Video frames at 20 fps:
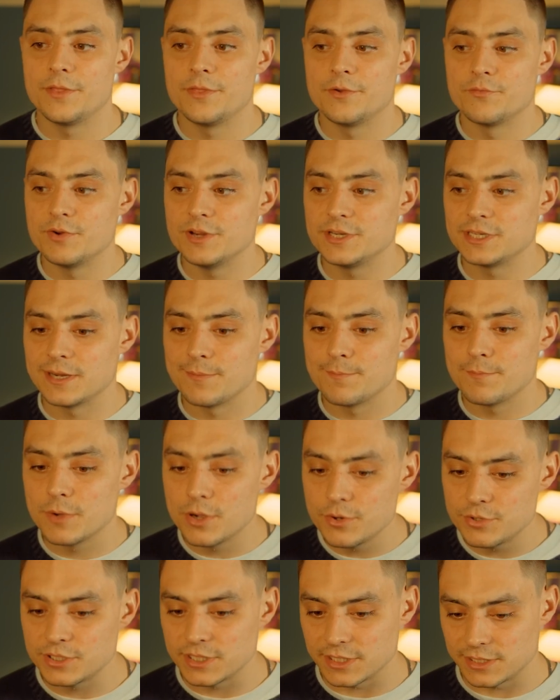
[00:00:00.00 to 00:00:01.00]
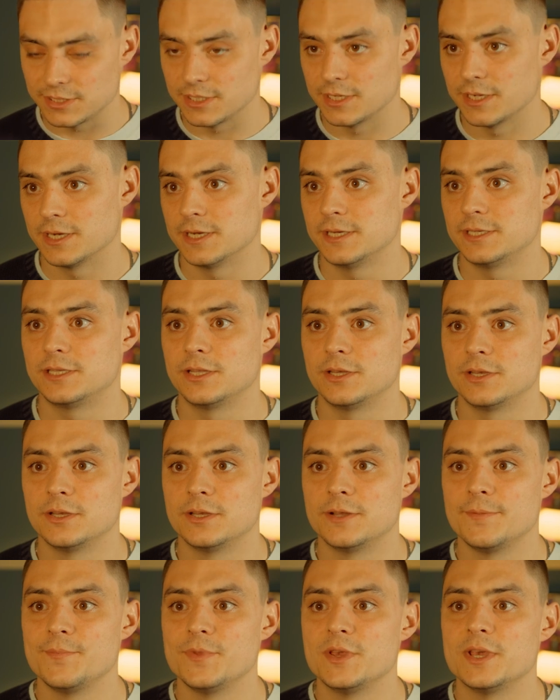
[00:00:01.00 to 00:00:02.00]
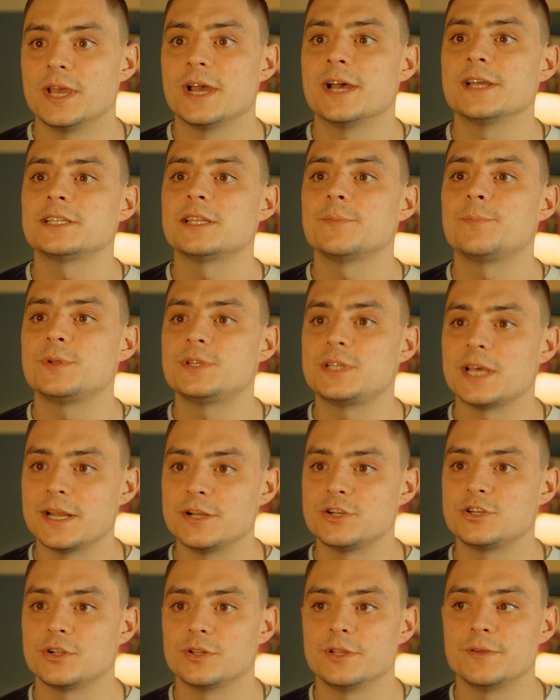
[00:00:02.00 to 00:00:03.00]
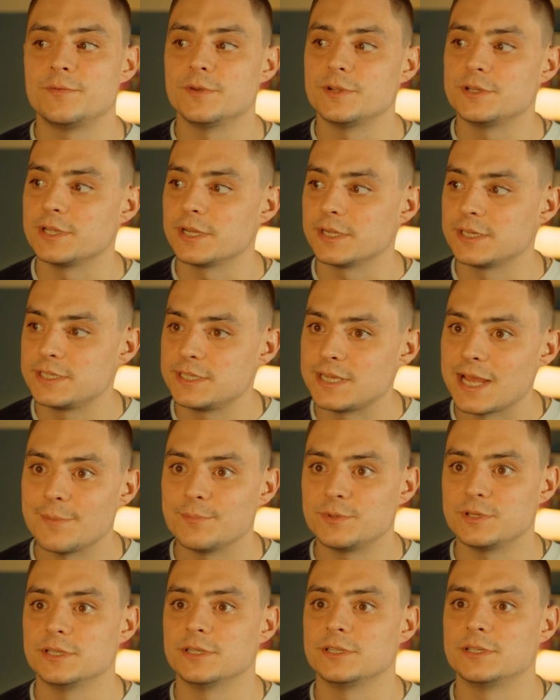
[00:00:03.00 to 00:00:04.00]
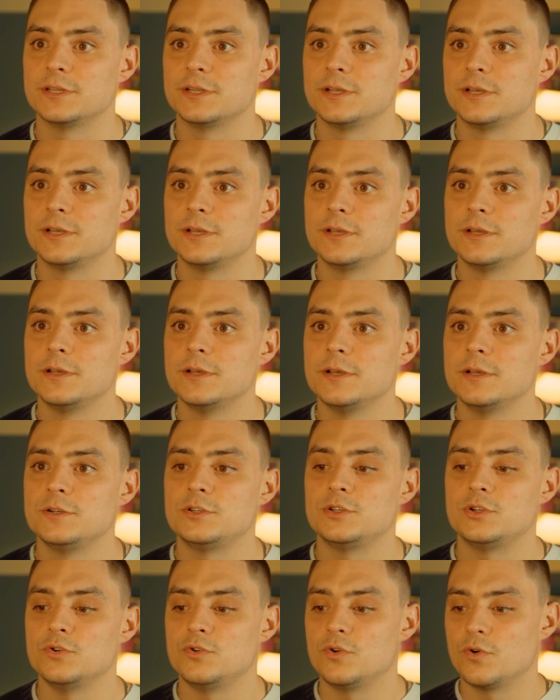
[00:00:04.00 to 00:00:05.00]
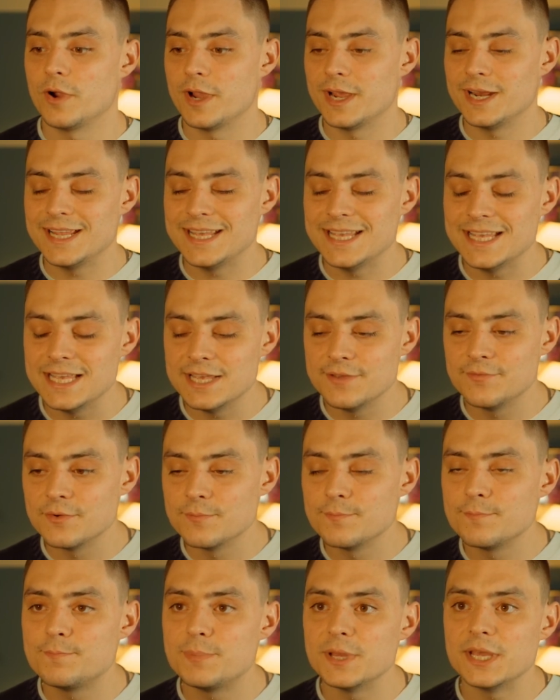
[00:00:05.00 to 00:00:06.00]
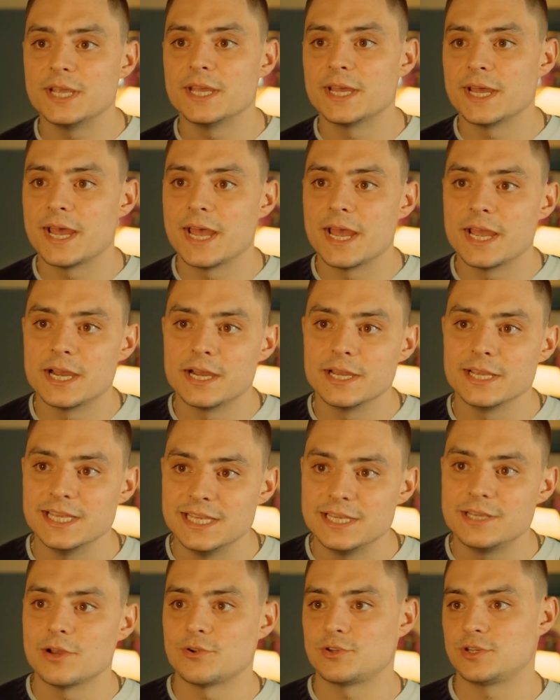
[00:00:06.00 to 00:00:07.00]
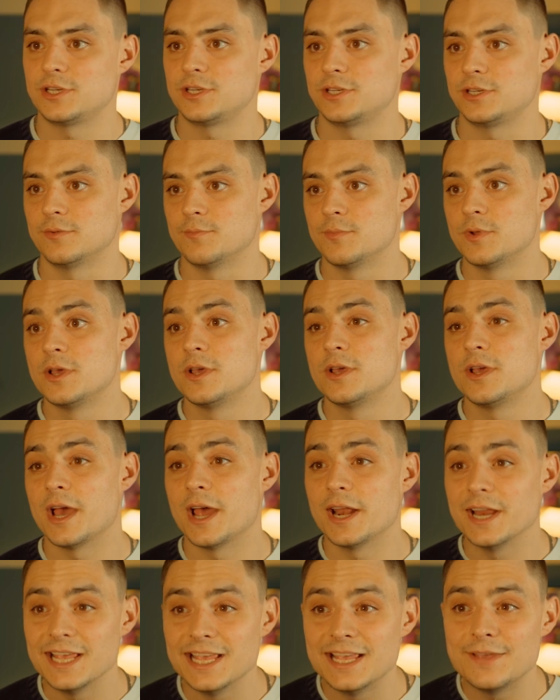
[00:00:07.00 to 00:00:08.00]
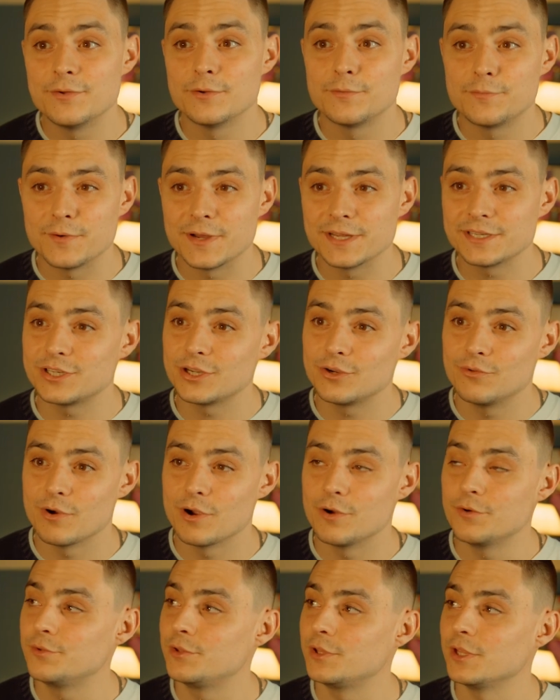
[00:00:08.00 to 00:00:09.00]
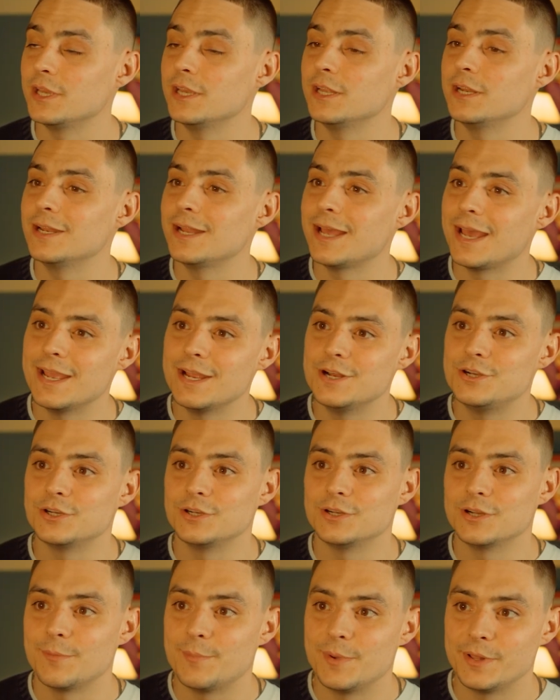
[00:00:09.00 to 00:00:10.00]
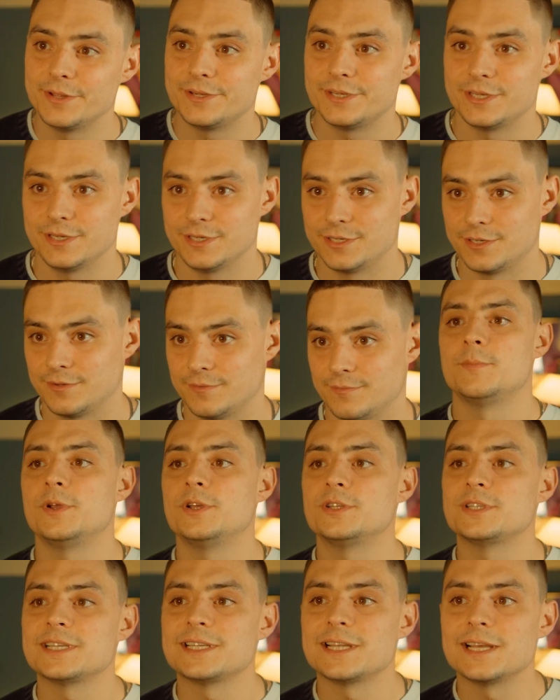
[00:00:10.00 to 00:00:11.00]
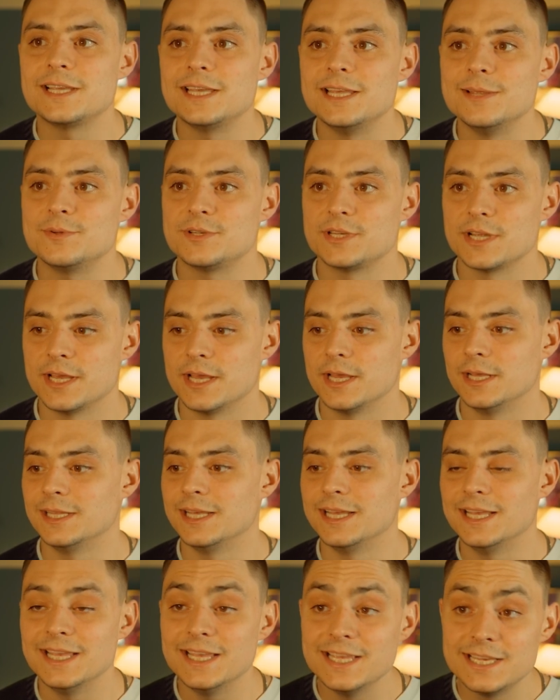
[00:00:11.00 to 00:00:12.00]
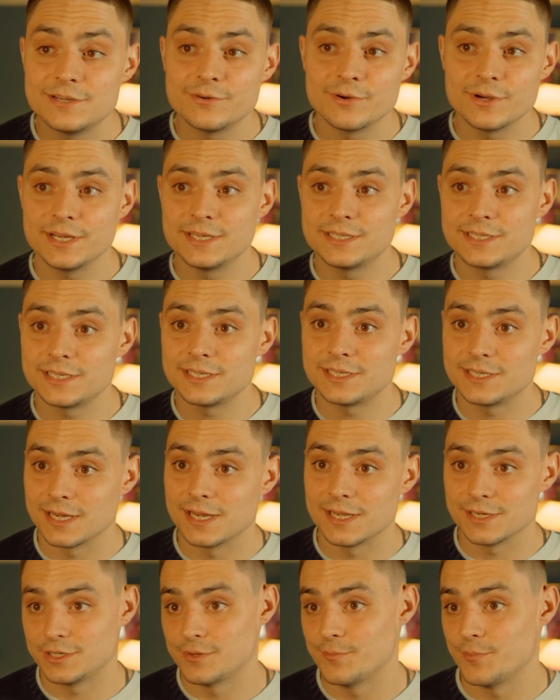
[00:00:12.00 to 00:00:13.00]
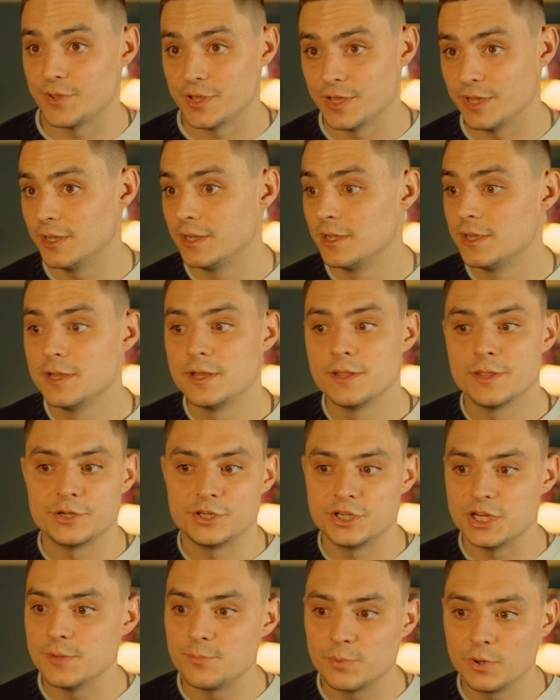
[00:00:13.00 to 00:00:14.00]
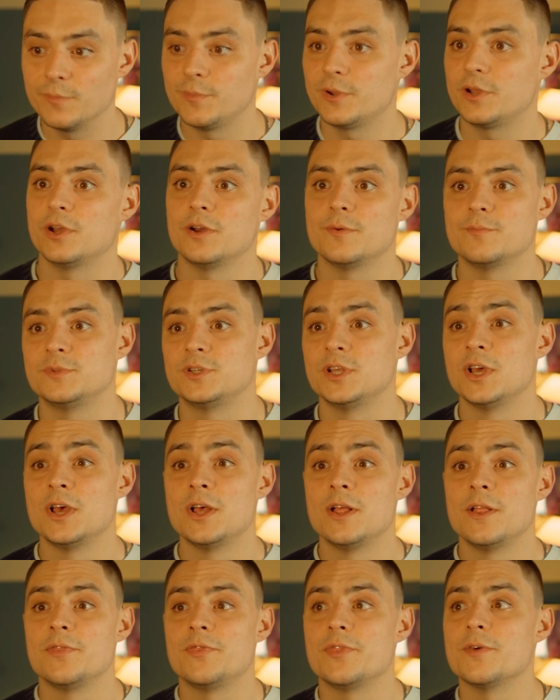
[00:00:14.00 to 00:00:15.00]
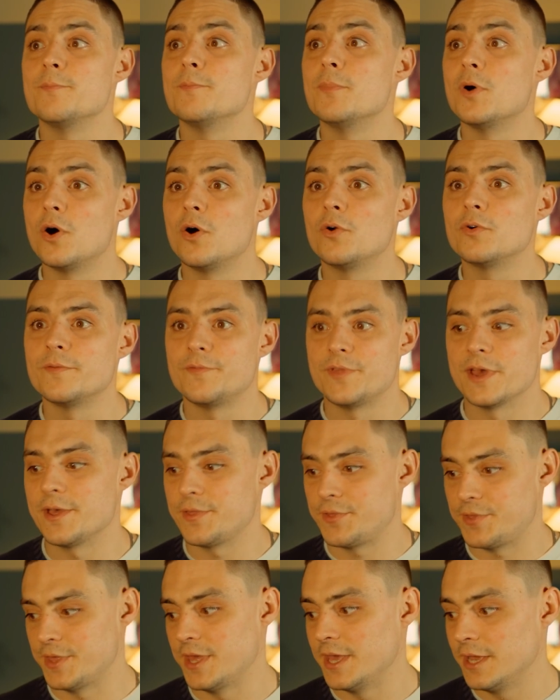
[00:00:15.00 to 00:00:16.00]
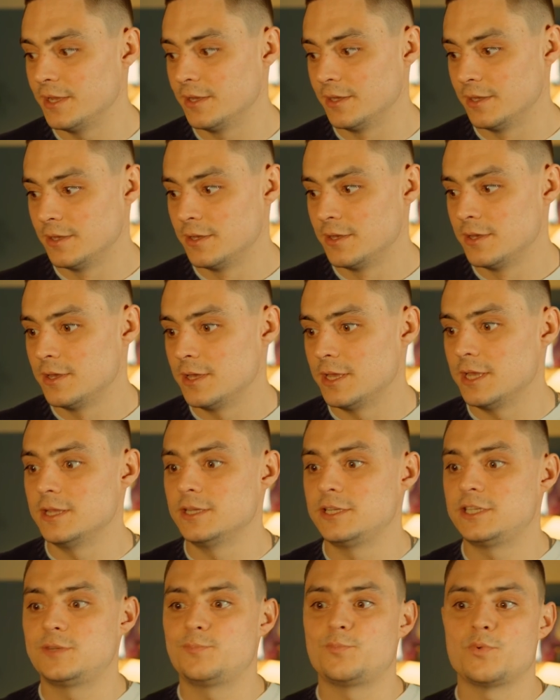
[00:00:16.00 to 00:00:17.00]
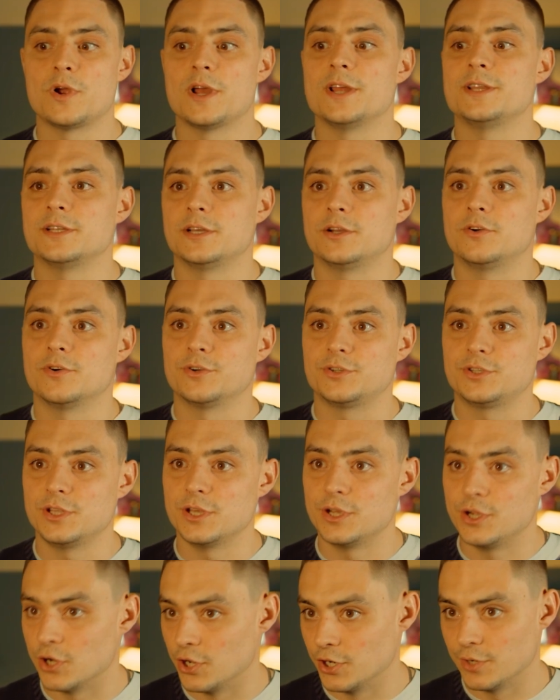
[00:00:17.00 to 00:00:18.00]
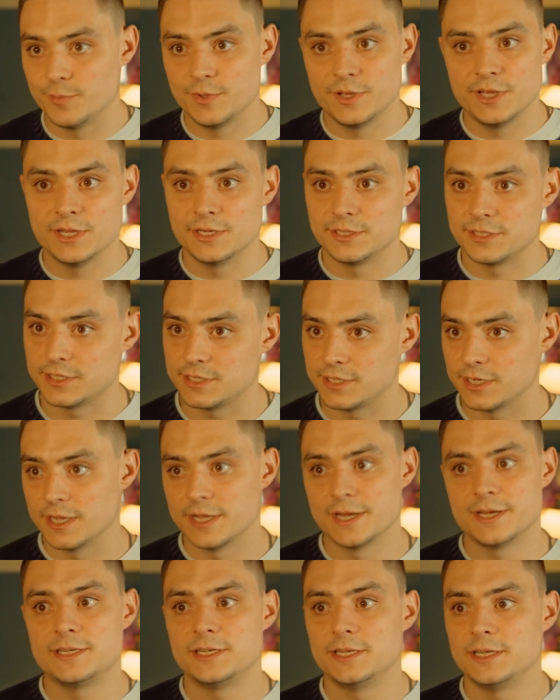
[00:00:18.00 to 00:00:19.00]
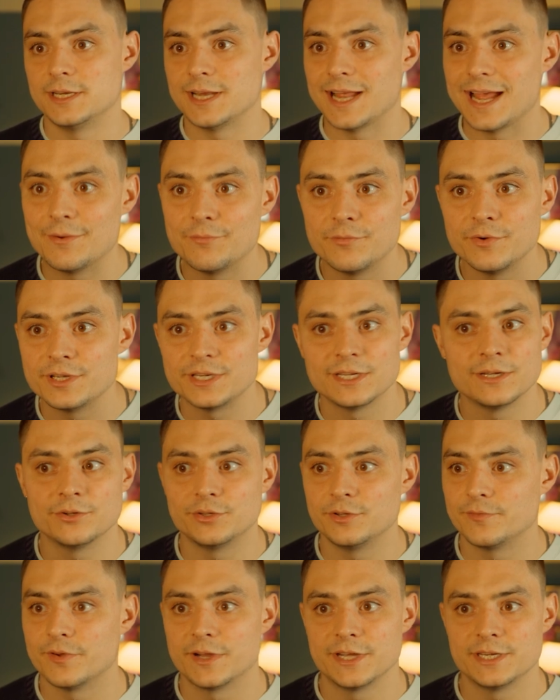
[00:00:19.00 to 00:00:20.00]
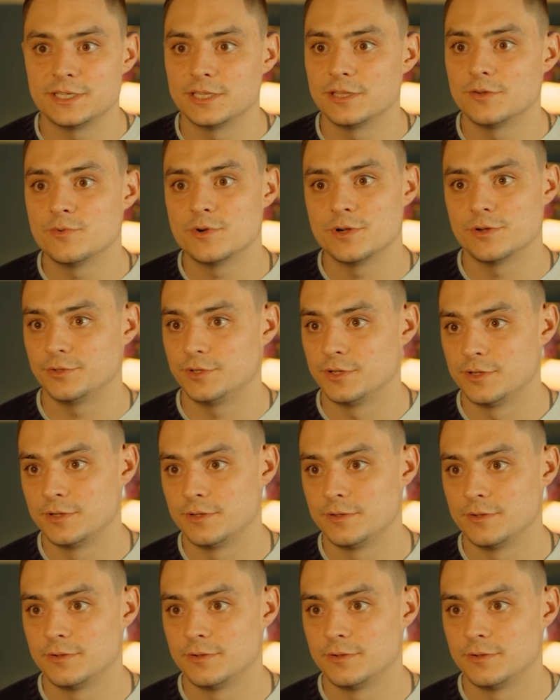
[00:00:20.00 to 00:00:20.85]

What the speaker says: And the reason I'm most excited is that it has the potential, if it's accepted, to create an even bigger AI ecosystem and even faster growth in agent abilities. Because as I keep saying, the easier it is to start something, the cheaper it becomes, the more of that thing is spread across the economy and society and every single device in the world.